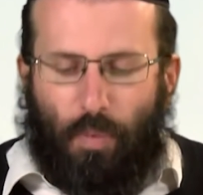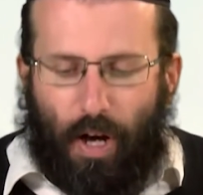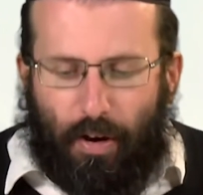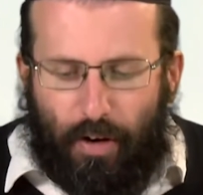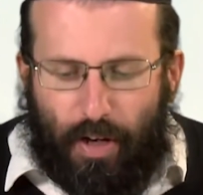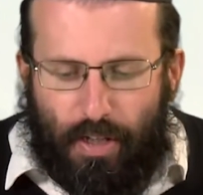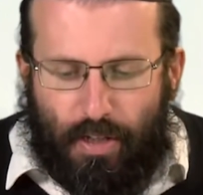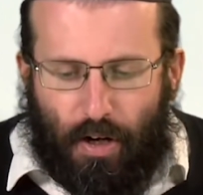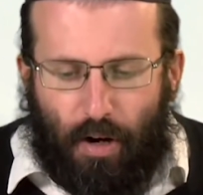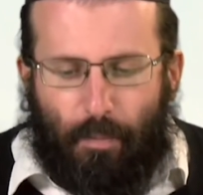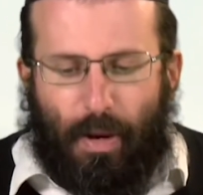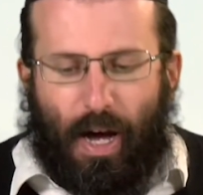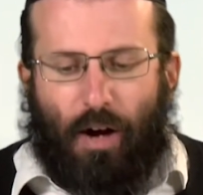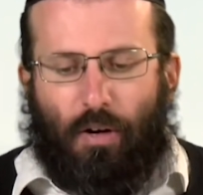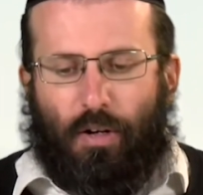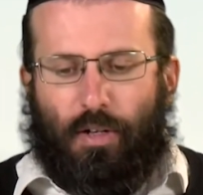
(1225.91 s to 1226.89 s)
Where is our
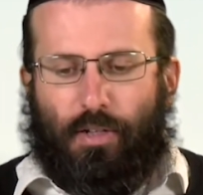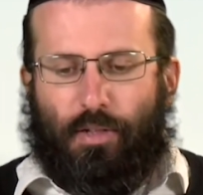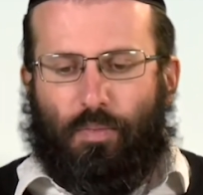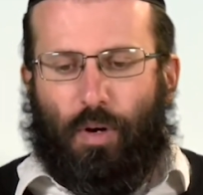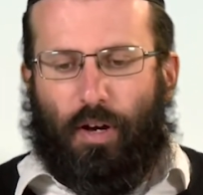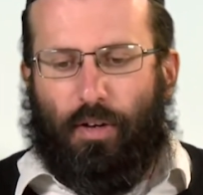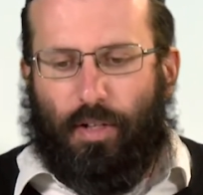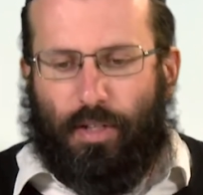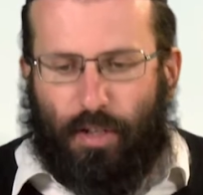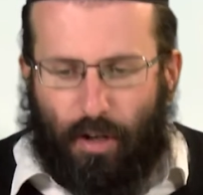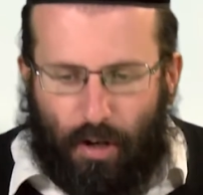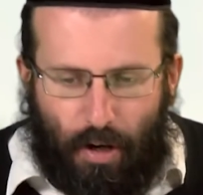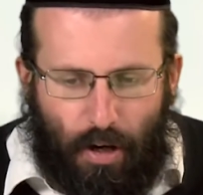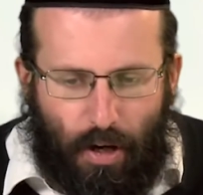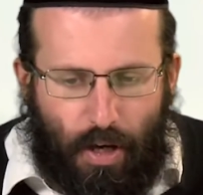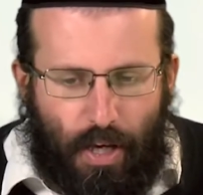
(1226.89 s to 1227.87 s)
Malchus? Where is
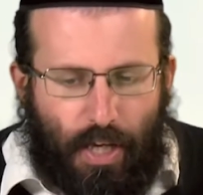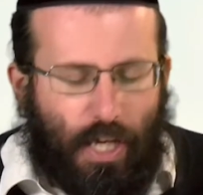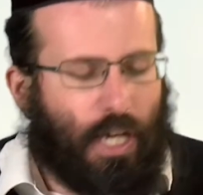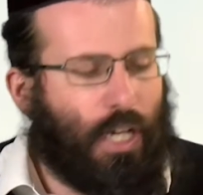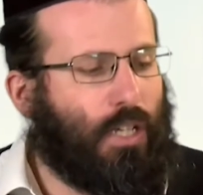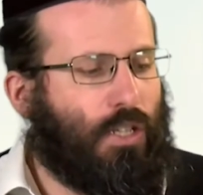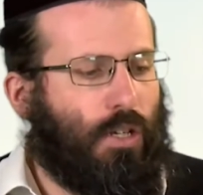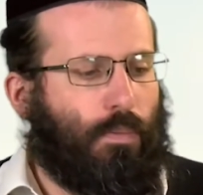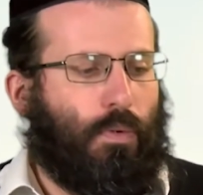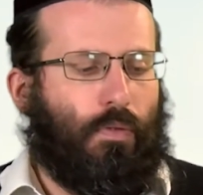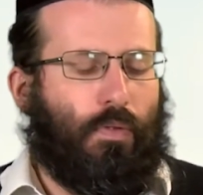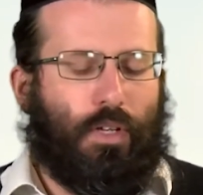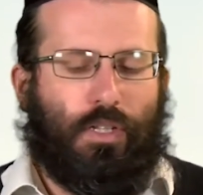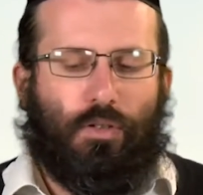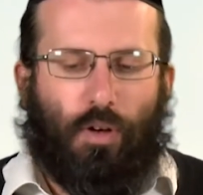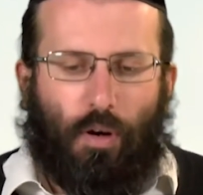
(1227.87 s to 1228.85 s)
our kingship
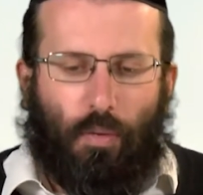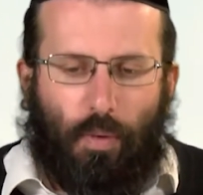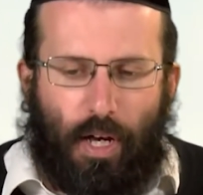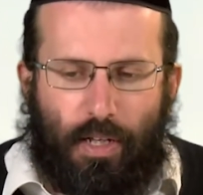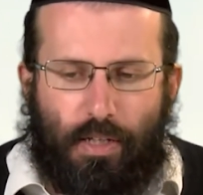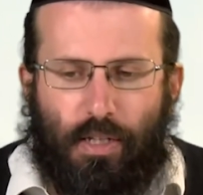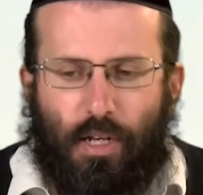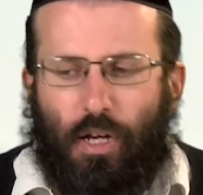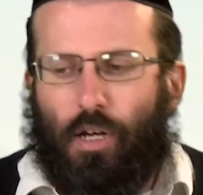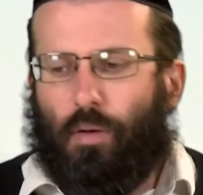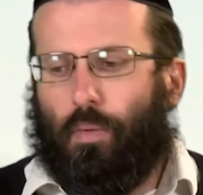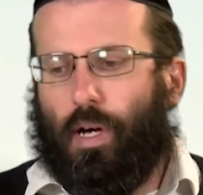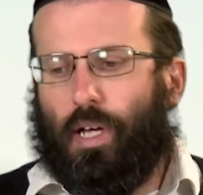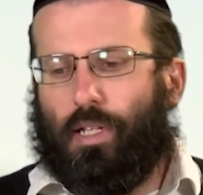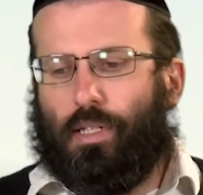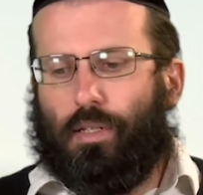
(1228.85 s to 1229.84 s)
of Israel? Where's
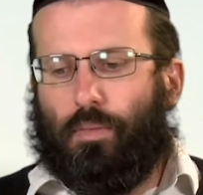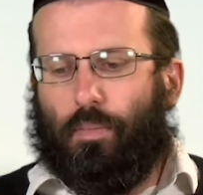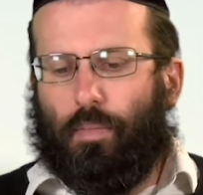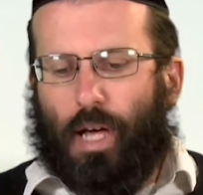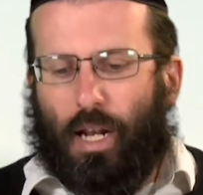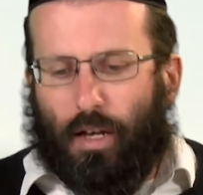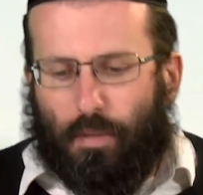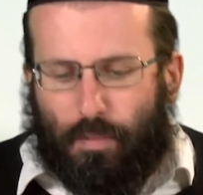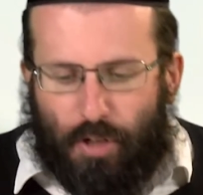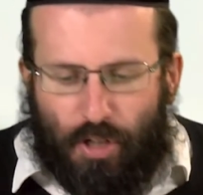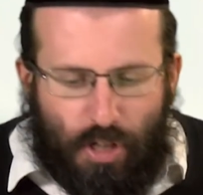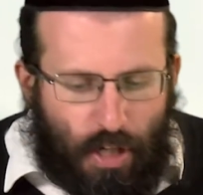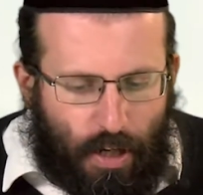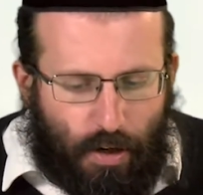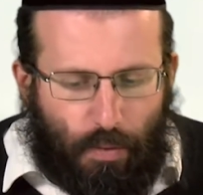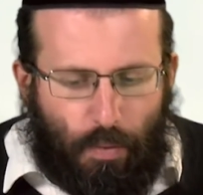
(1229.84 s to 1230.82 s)
Melech
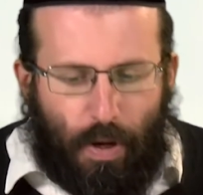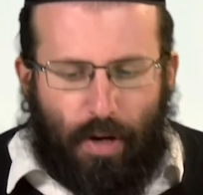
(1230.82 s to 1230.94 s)
Mashiach?